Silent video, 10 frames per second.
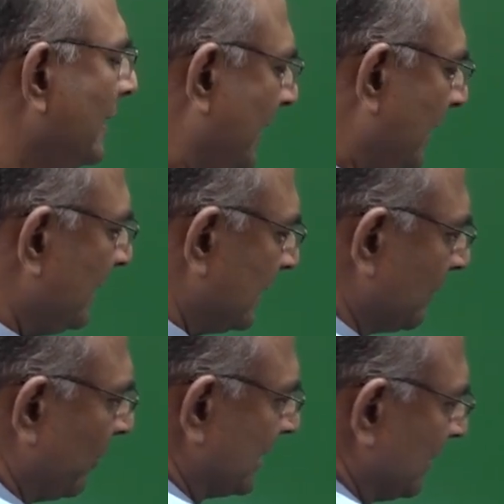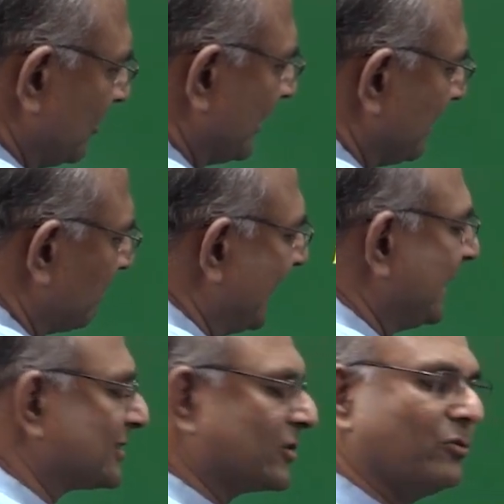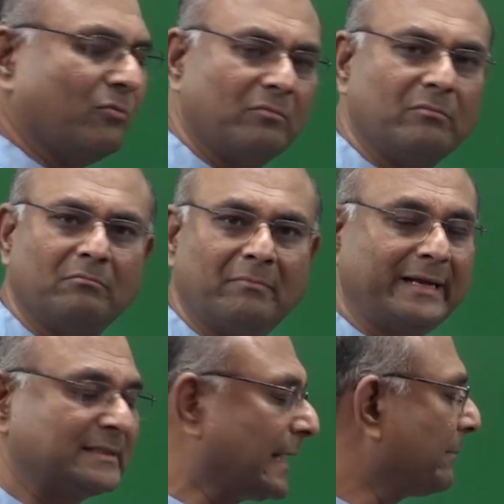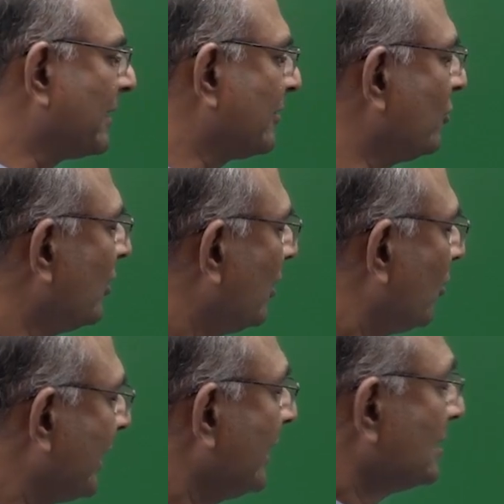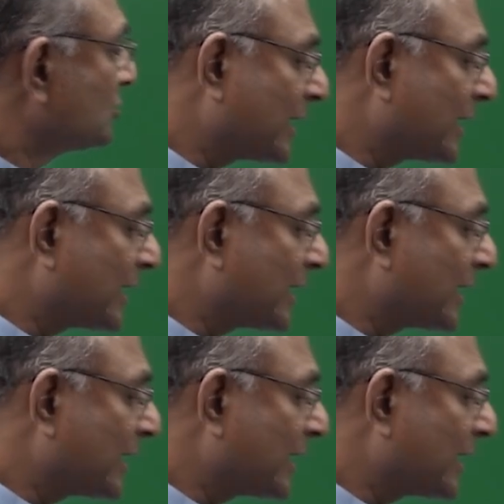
And at the bottom, you will get minus Q, minus capital Q. Okay, so